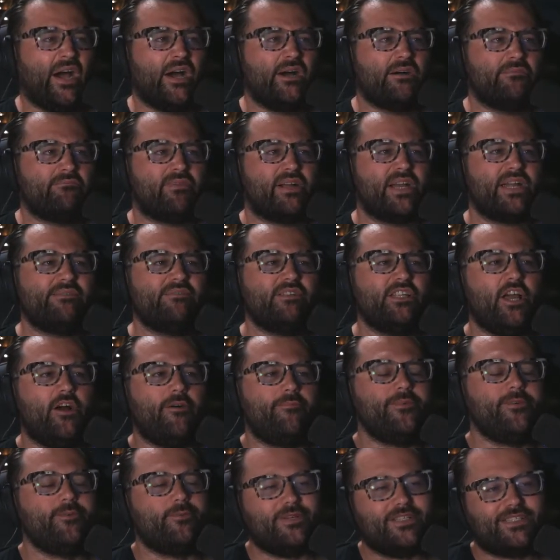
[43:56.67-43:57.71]
But even the
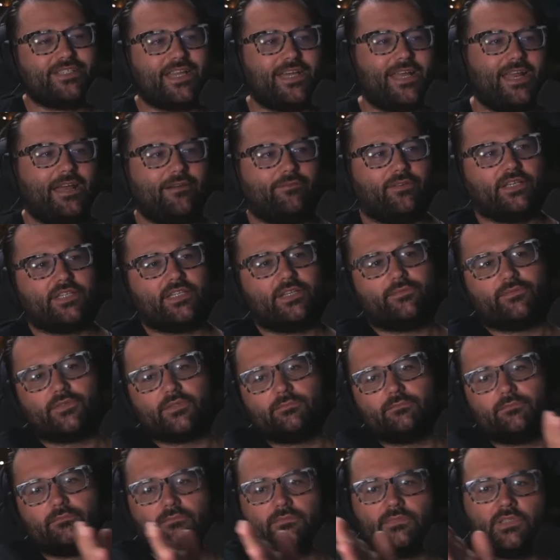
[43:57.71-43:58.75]
open ones kind of have like different
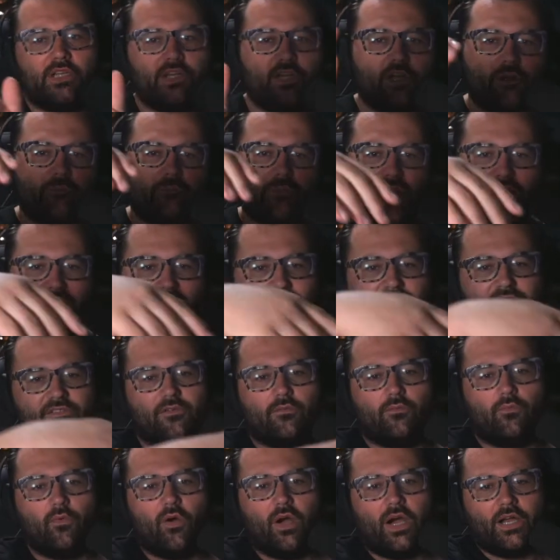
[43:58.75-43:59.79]
linear paths
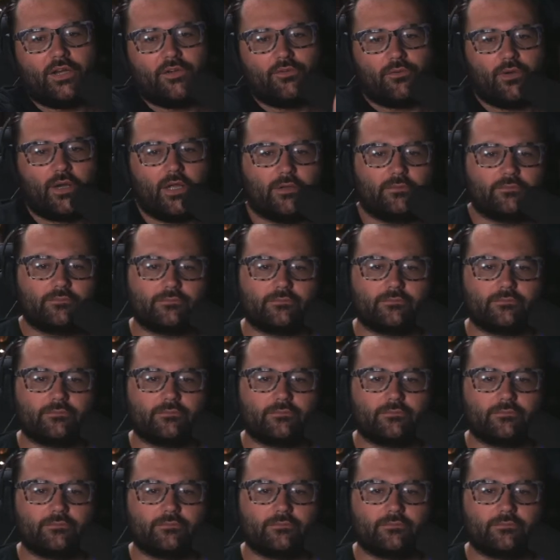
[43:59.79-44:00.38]
that wind around.